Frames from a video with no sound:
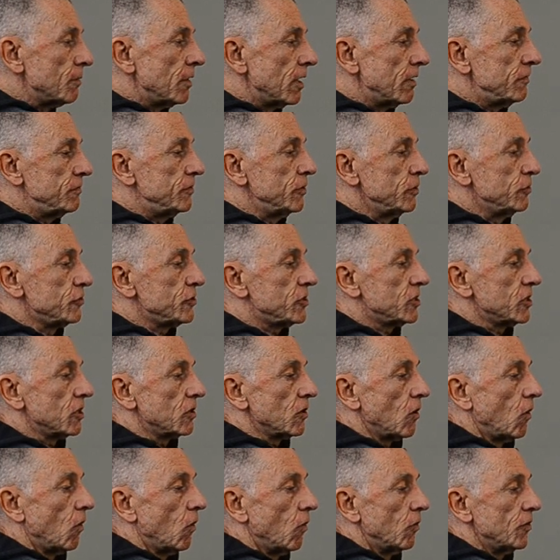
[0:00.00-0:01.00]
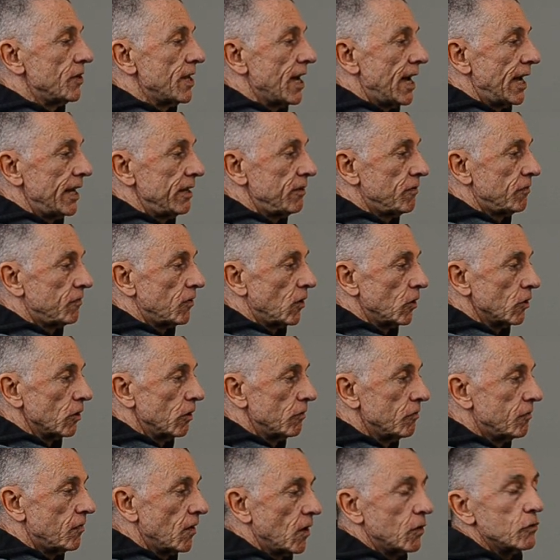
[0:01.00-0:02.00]
I've used it on a
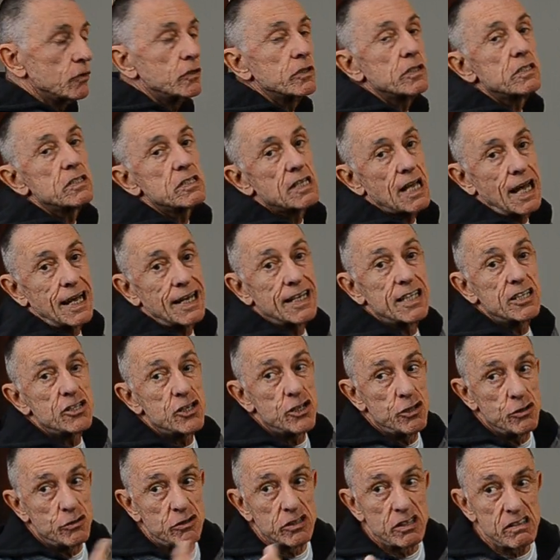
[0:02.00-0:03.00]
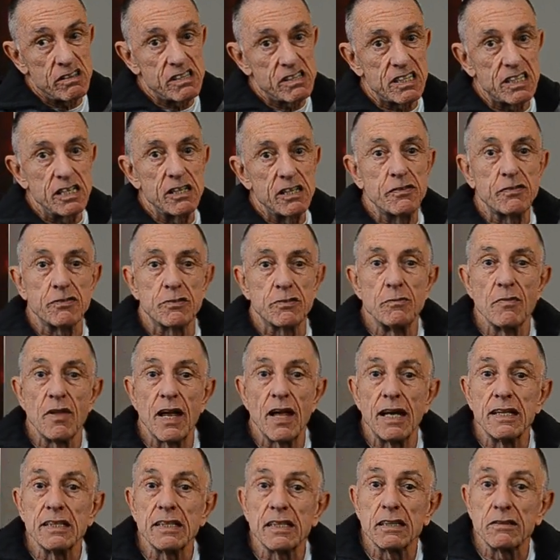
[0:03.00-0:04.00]
follow focus, and as you can see from
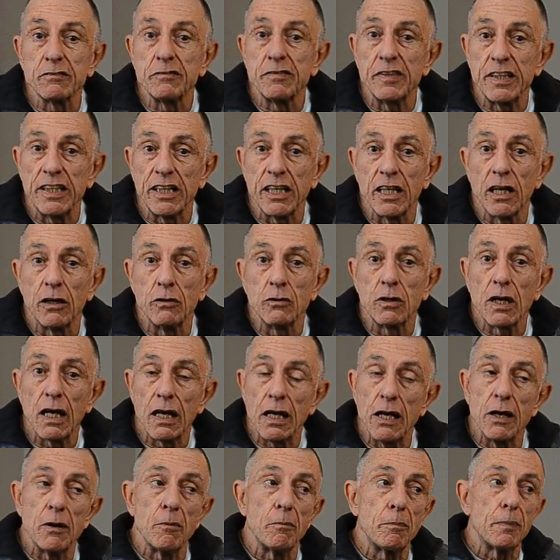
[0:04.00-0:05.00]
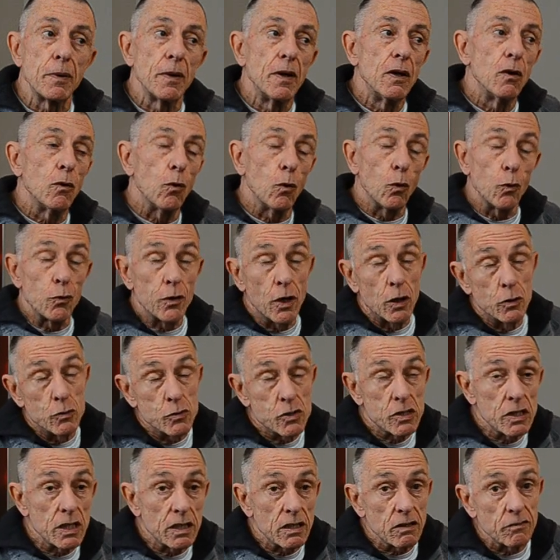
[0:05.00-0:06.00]
that little video clip, or
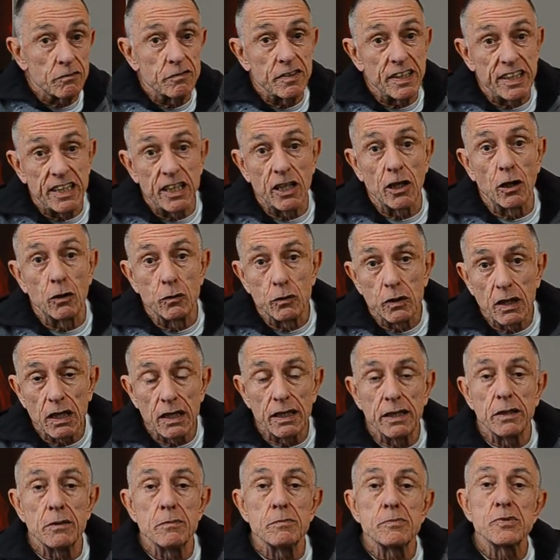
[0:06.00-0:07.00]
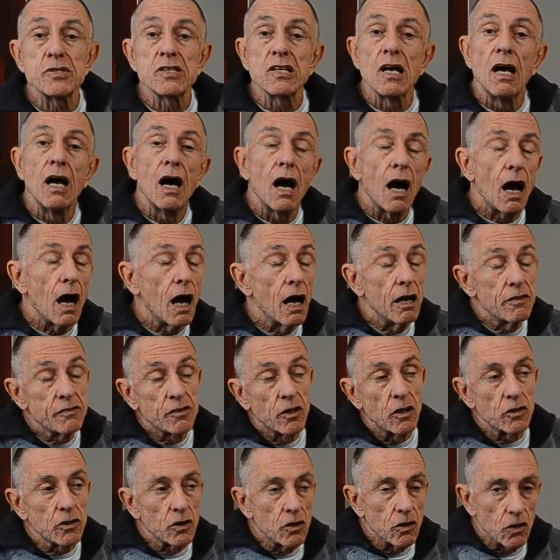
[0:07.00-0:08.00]
those little video clips, I've
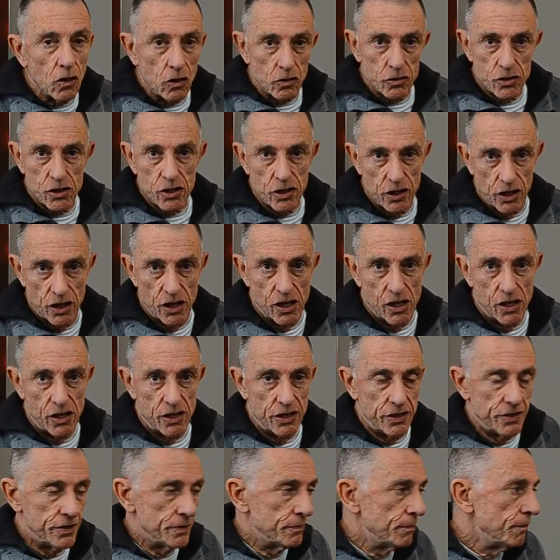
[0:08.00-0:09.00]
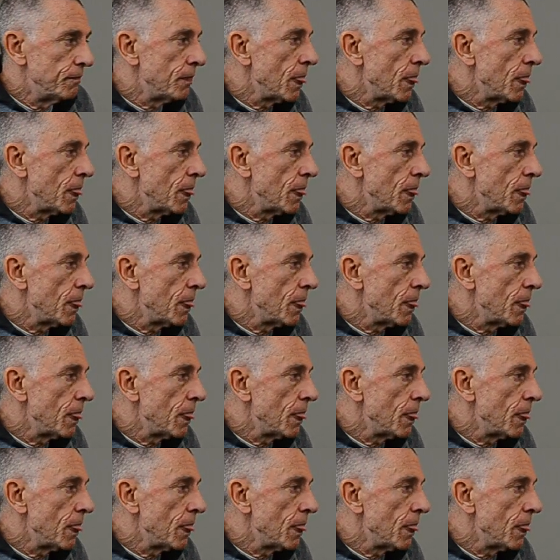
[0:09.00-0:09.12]
got a lot to learn.